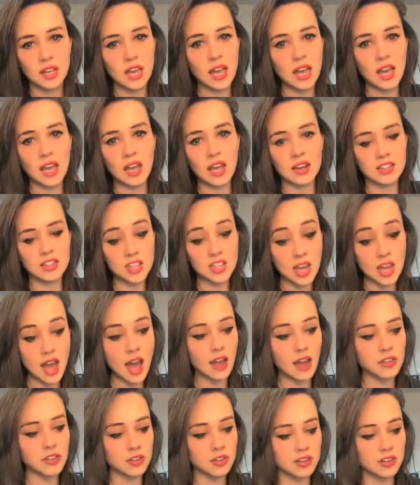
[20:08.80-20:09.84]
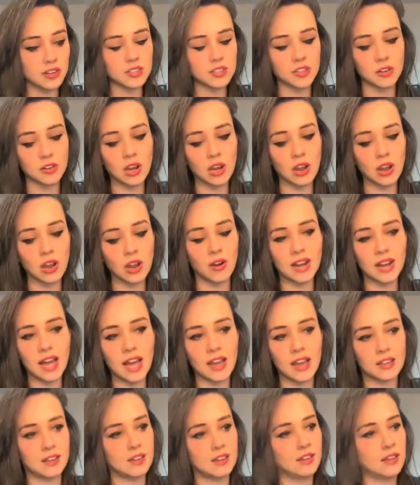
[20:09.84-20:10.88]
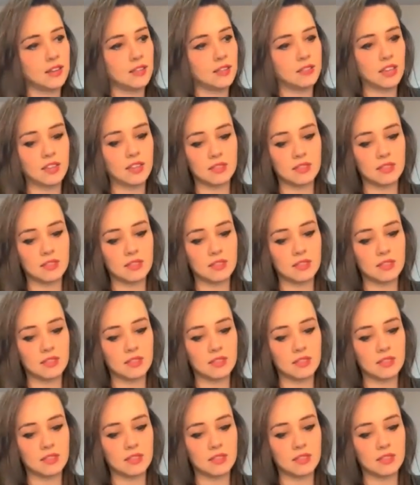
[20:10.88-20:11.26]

And you need to learn like the